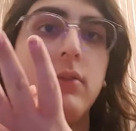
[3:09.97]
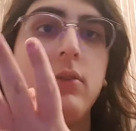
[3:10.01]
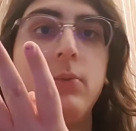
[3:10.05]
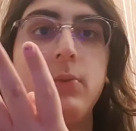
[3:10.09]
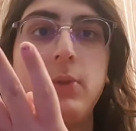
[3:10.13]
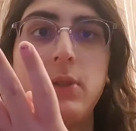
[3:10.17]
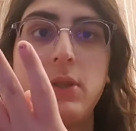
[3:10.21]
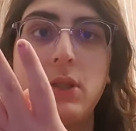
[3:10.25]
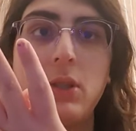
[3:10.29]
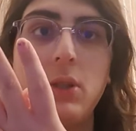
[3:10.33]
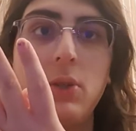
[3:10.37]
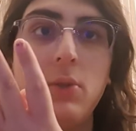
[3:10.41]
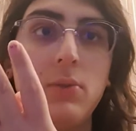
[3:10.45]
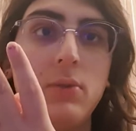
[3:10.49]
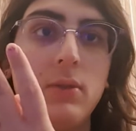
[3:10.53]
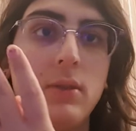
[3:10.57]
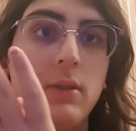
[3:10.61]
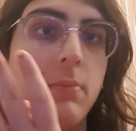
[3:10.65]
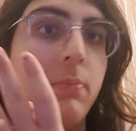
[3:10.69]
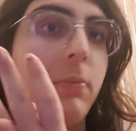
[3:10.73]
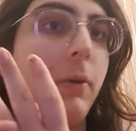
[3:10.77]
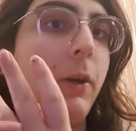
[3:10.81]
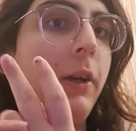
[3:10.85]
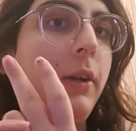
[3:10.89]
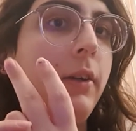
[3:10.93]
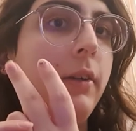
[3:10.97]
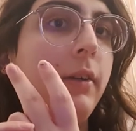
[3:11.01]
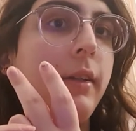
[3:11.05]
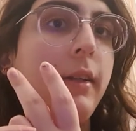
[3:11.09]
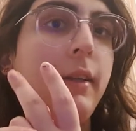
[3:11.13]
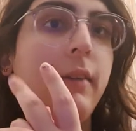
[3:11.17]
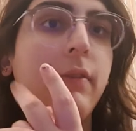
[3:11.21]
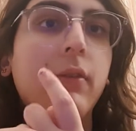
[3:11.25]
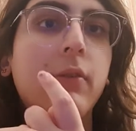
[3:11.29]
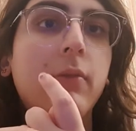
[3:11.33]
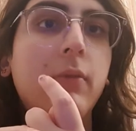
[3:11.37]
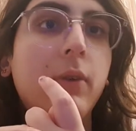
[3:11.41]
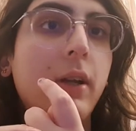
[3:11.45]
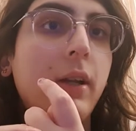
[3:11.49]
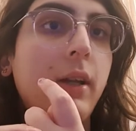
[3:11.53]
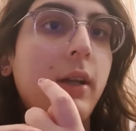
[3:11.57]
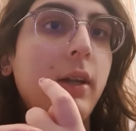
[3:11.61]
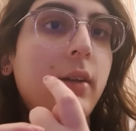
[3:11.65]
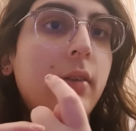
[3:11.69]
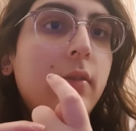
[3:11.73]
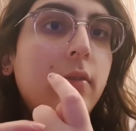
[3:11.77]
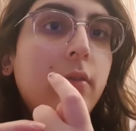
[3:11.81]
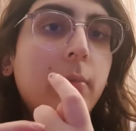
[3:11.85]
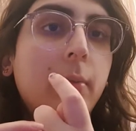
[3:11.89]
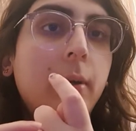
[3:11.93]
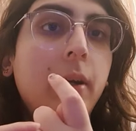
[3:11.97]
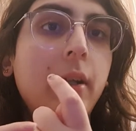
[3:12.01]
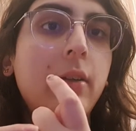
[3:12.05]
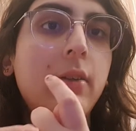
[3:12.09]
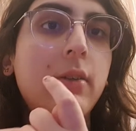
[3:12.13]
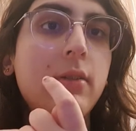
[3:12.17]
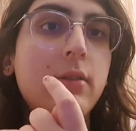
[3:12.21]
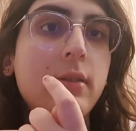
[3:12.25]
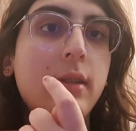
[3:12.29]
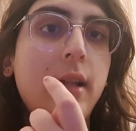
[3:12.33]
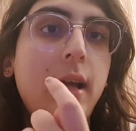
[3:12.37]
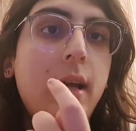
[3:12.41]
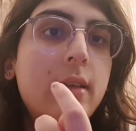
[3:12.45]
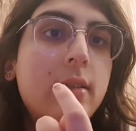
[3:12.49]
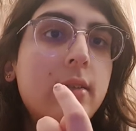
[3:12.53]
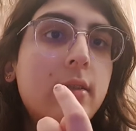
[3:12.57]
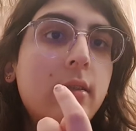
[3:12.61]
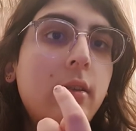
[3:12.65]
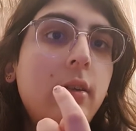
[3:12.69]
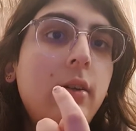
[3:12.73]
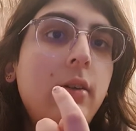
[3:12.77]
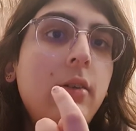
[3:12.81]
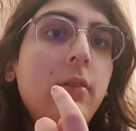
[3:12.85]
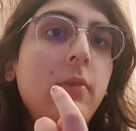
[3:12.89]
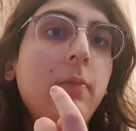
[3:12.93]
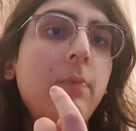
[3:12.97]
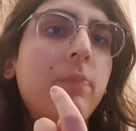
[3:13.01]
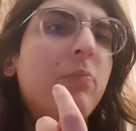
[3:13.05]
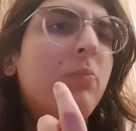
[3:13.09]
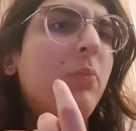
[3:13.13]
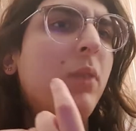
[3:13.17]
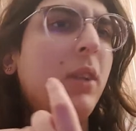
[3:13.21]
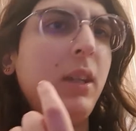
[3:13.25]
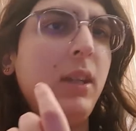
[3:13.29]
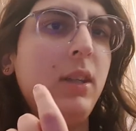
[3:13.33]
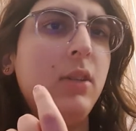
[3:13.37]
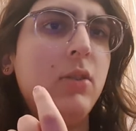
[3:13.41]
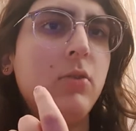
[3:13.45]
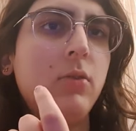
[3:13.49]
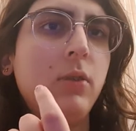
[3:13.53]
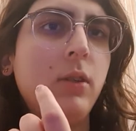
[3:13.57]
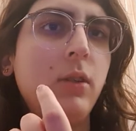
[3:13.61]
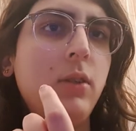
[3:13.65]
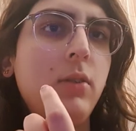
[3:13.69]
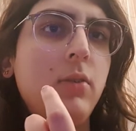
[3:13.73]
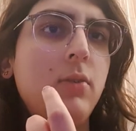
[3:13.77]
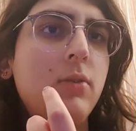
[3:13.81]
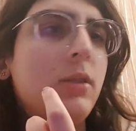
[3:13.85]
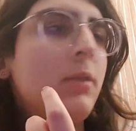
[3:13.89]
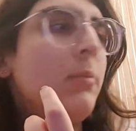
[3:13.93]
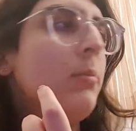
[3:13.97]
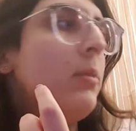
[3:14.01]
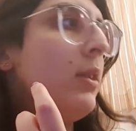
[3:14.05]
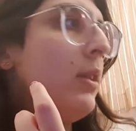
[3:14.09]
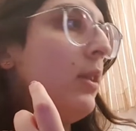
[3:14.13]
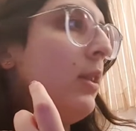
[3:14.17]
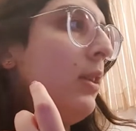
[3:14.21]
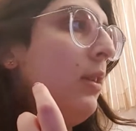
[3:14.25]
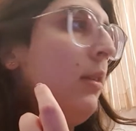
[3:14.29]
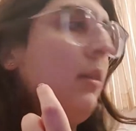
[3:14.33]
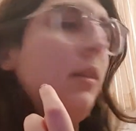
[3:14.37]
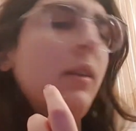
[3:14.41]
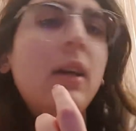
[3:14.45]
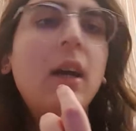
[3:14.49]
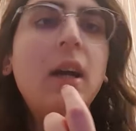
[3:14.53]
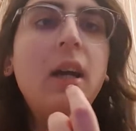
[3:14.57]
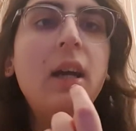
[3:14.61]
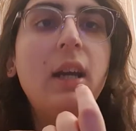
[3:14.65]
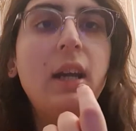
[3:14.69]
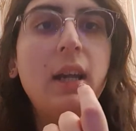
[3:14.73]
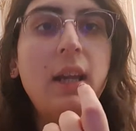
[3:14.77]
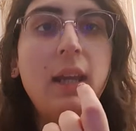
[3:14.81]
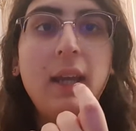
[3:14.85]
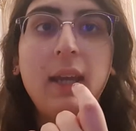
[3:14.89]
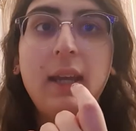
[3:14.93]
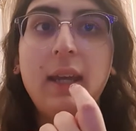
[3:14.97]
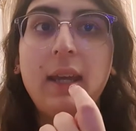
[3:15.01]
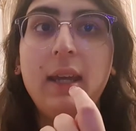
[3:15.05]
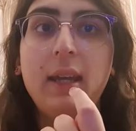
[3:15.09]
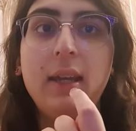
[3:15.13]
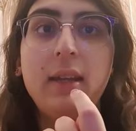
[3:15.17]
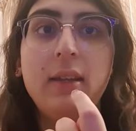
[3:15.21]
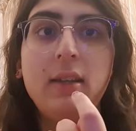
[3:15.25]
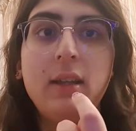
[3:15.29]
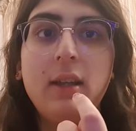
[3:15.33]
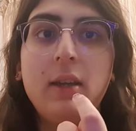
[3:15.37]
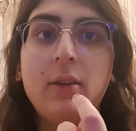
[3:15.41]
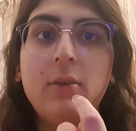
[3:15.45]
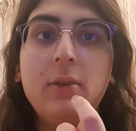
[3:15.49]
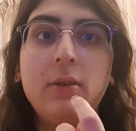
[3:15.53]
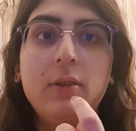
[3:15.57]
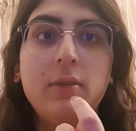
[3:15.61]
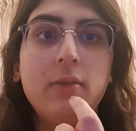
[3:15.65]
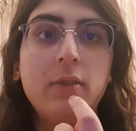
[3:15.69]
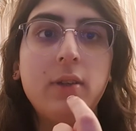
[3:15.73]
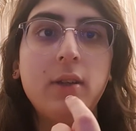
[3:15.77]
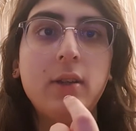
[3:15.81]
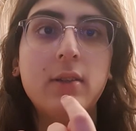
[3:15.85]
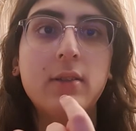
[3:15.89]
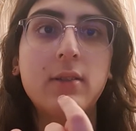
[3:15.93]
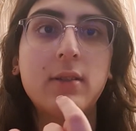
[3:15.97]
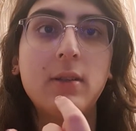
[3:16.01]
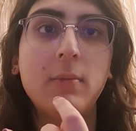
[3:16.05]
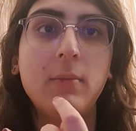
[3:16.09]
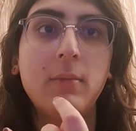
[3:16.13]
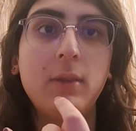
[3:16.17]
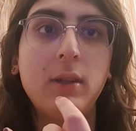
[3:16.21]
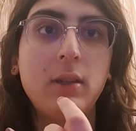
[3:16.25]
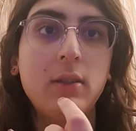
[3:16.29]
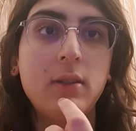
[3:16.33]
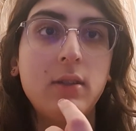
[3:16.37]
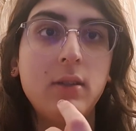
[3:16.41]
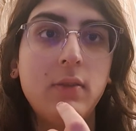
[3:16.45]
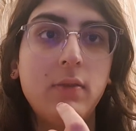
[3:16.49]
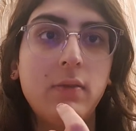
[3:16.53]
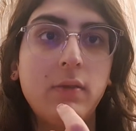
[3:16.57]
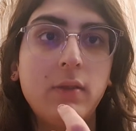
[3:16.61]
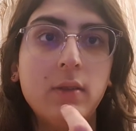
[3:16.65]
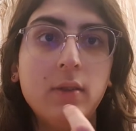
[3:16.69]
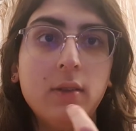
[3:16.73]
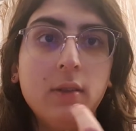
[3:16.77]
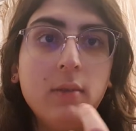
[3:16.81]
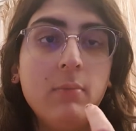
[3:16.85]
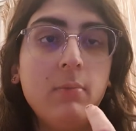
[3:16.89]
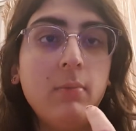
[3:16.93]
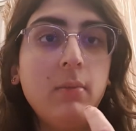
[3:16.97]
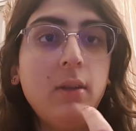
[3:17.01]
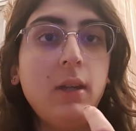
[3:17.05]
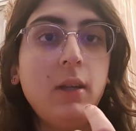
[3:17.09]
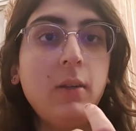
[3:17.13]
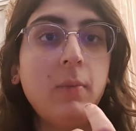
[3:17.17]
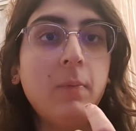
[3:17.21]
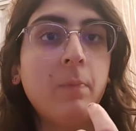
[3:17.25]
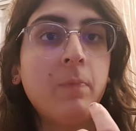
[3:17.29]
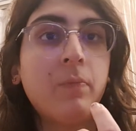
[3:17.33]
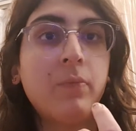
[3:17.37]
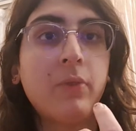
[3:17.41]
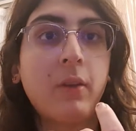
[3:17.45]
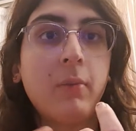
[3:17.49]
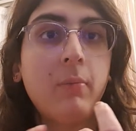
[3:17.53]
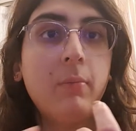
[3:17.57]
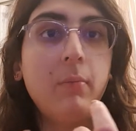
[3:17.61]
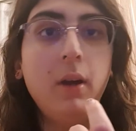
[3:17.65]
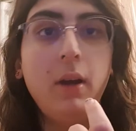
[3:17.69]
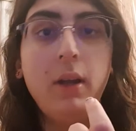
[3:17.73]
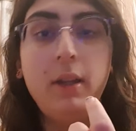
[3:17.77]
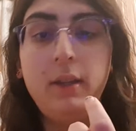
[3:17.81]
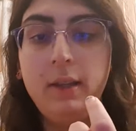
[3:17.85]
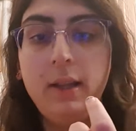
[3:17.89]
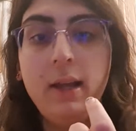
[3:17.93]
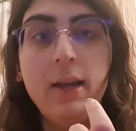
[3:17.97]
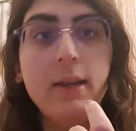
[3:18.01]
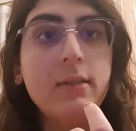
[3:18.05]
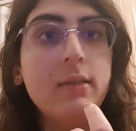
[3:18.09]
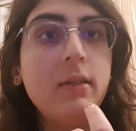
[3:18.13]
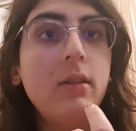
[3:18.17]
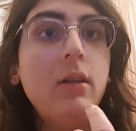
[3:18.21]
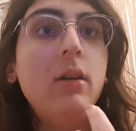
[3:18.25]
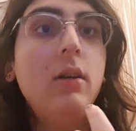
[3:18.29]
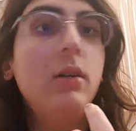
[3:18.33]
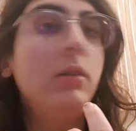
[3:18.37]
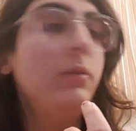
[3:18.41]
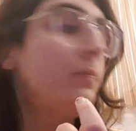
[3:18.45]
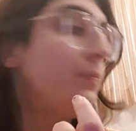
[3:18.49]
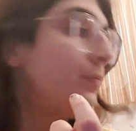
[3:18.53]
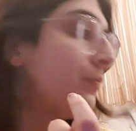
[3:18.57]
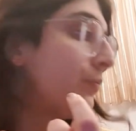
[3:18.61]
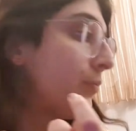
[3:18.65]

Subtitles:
which those apparently, from what I heard from others, last long, but each really used them and didn't. Again, they could have done something different than me. Might last long.